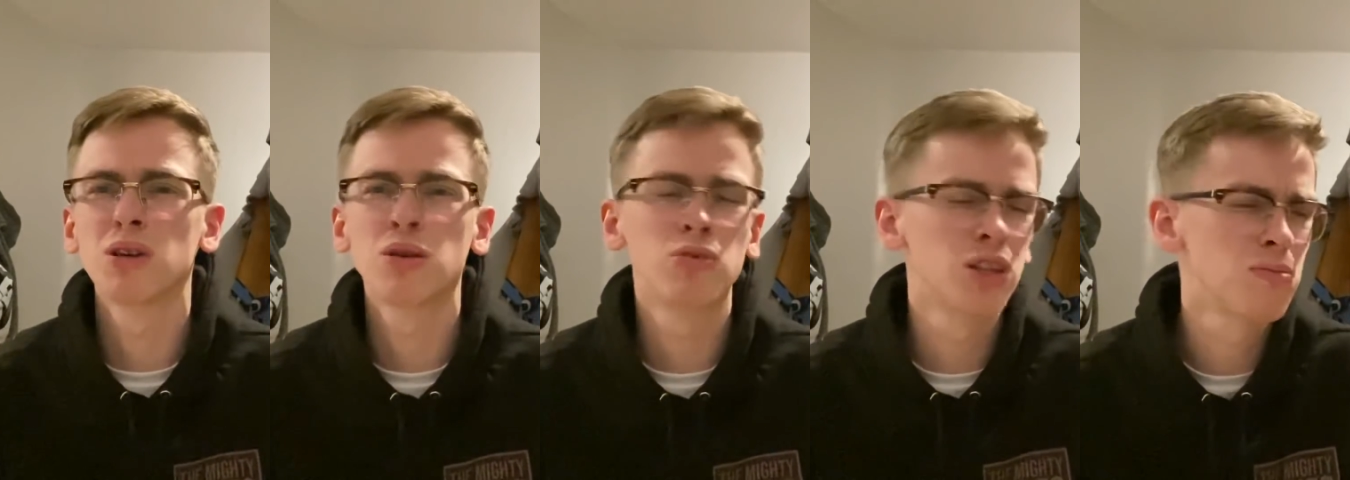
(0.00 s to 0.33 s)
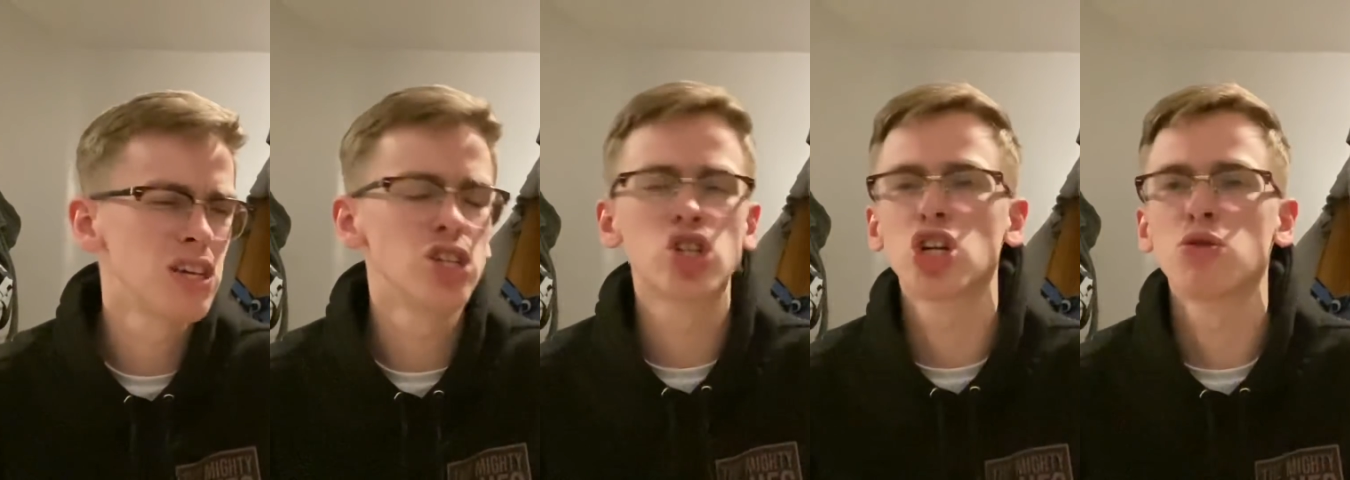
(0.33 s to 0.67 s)
We'd have
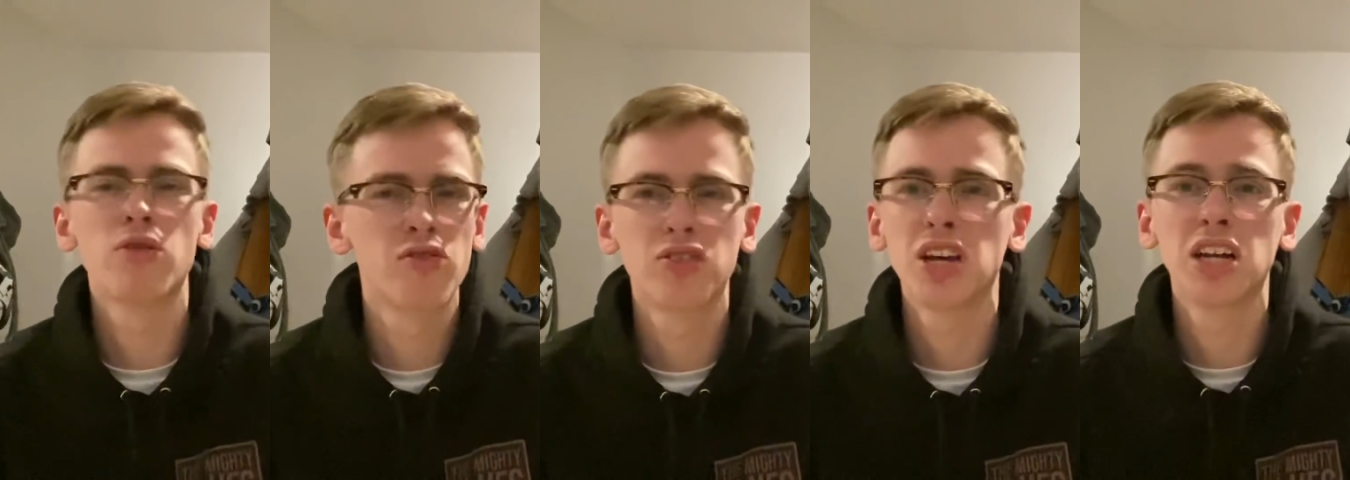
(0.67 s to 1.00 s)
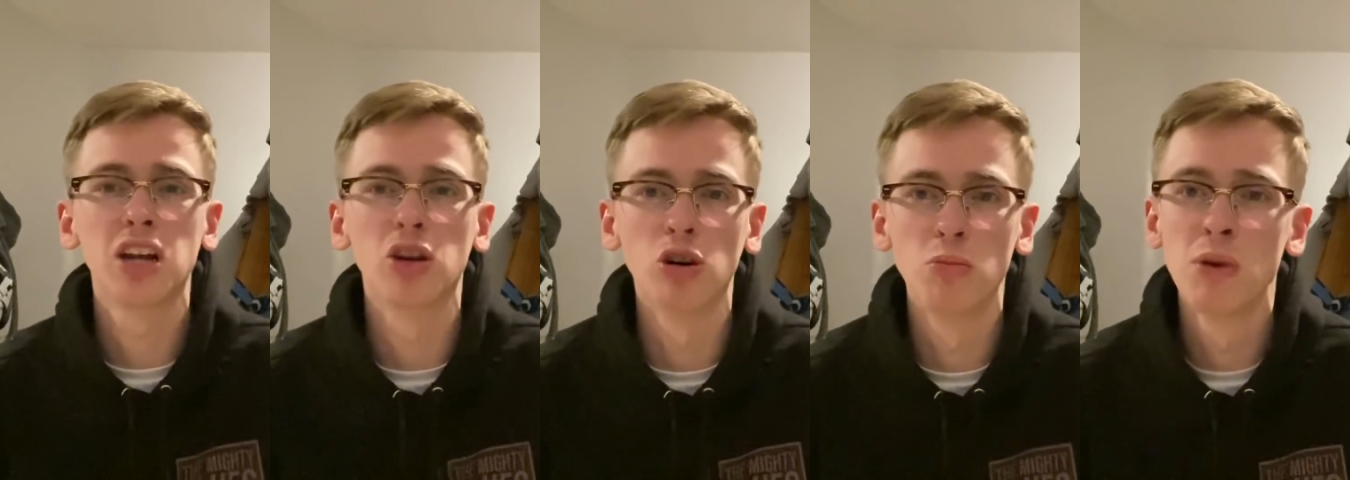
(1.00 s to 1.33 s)
been 2 or
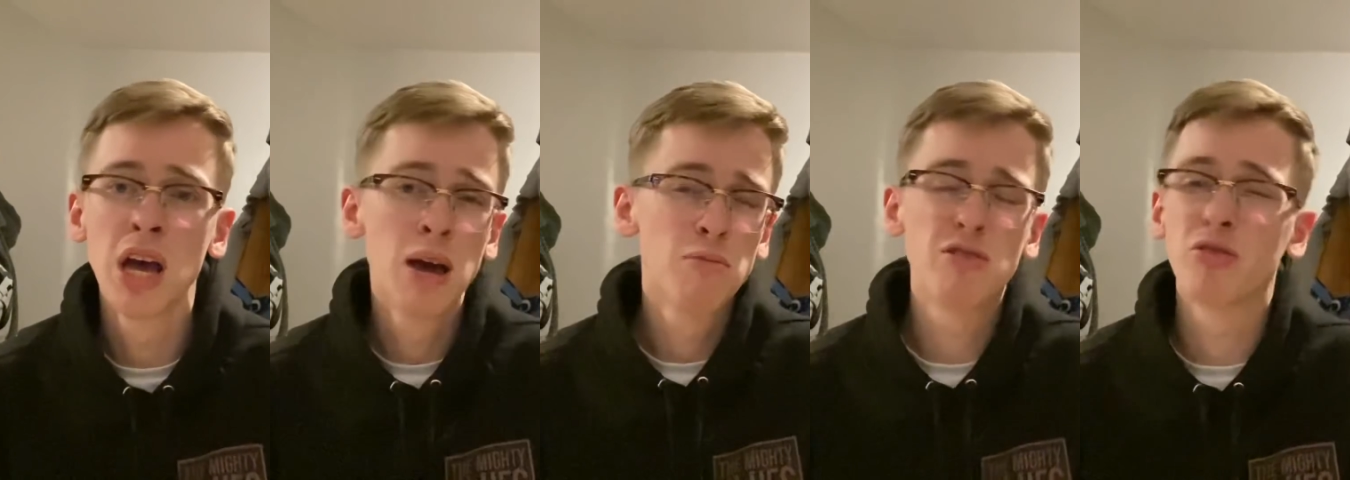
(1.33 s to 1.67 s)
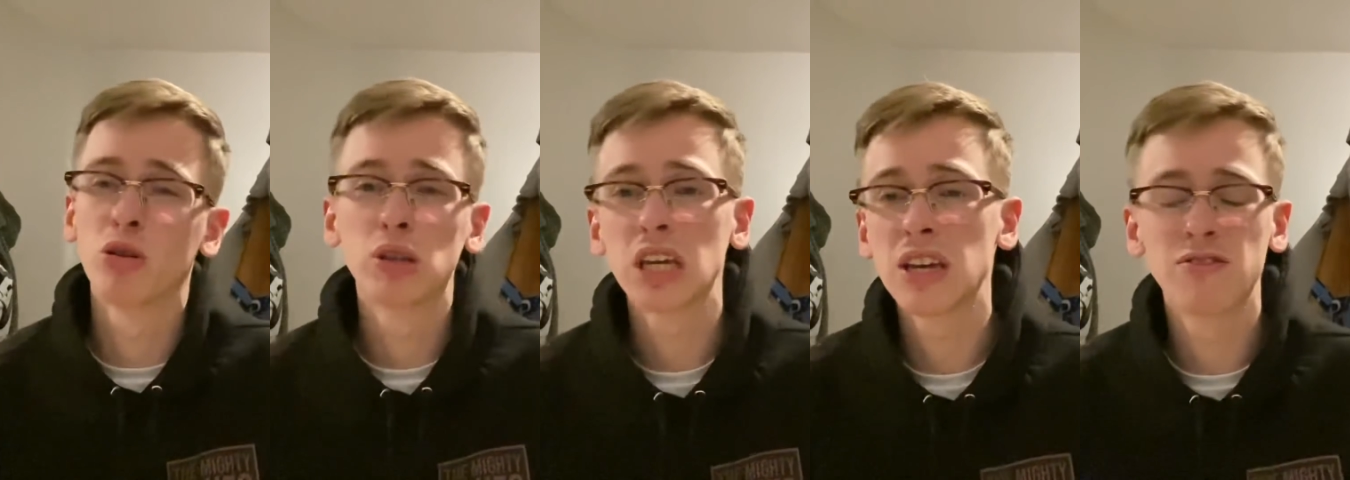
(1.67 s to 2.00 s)
3-0 up before
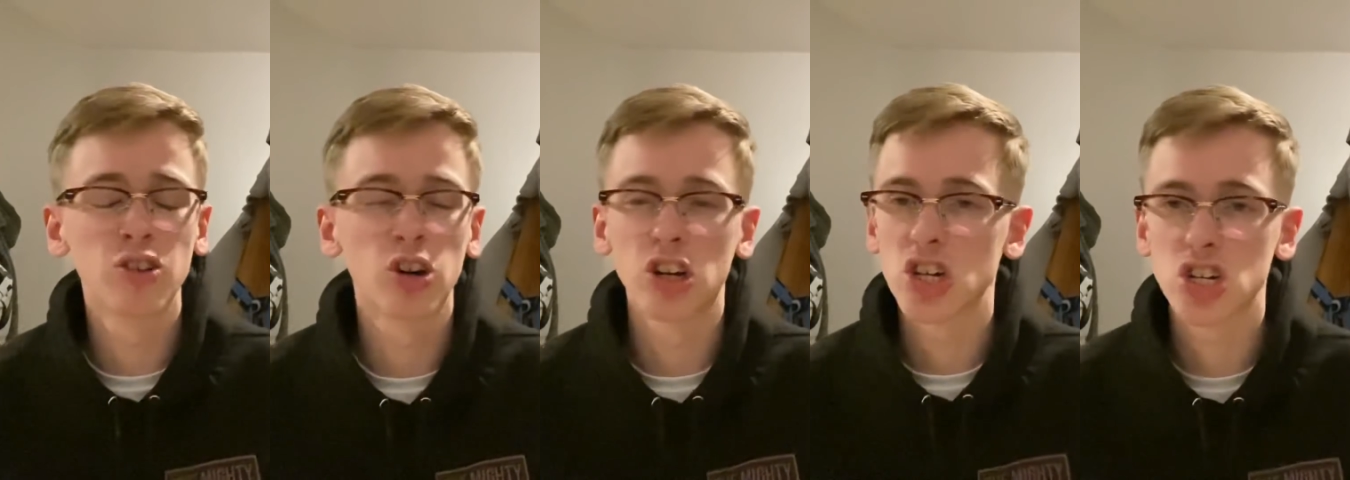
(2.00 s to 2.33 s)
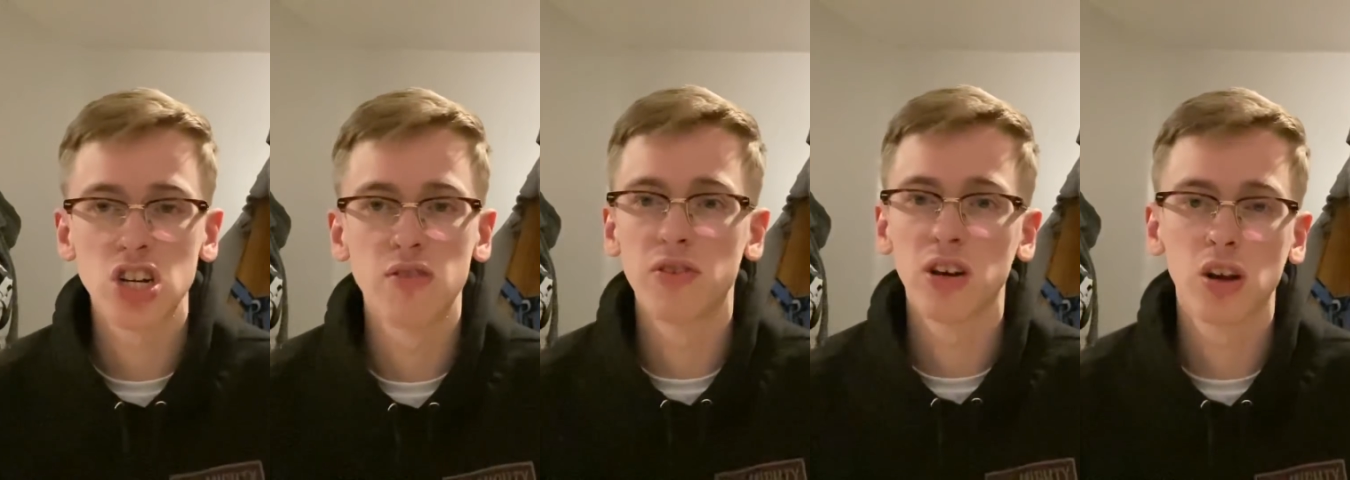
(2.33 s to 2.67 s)
they even got a
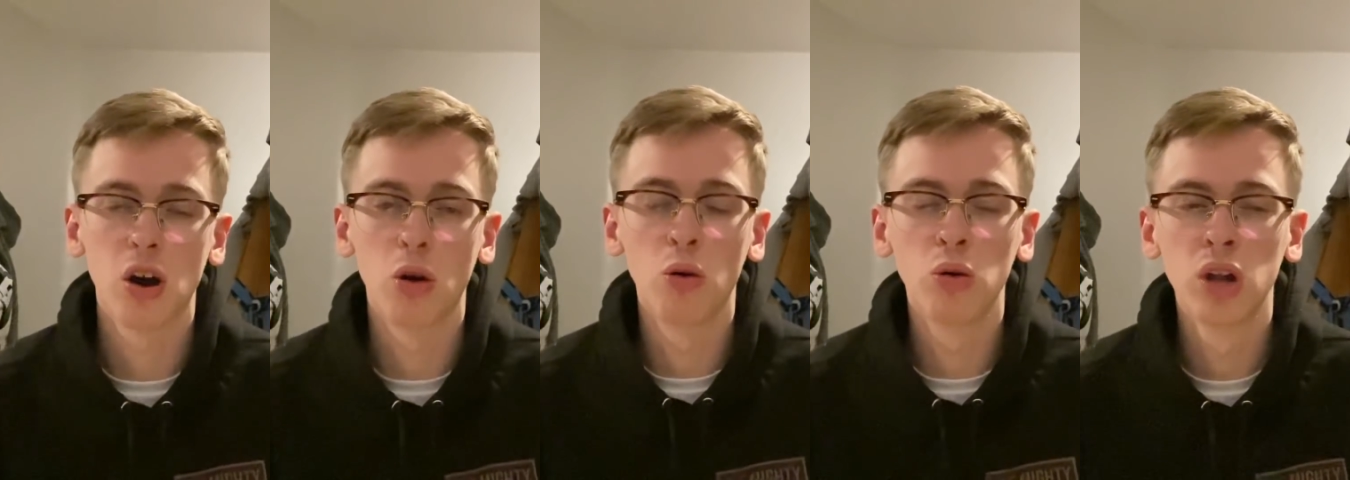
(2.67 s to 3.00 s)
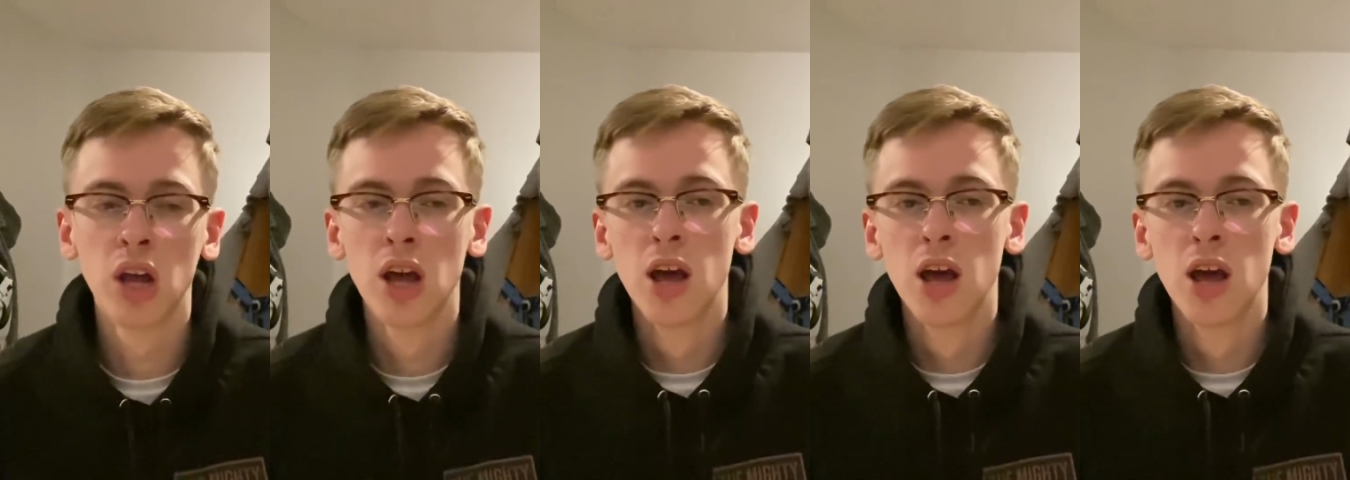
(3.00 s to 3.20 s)
sniff at goal.